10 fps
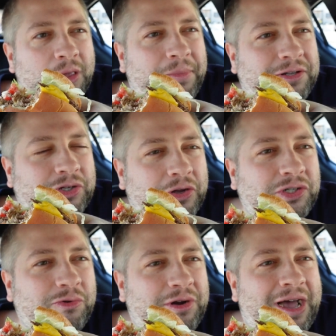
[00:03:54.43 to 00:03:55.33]
But it's
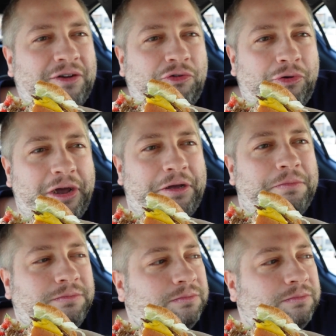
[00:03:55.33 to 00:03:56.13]
also not great.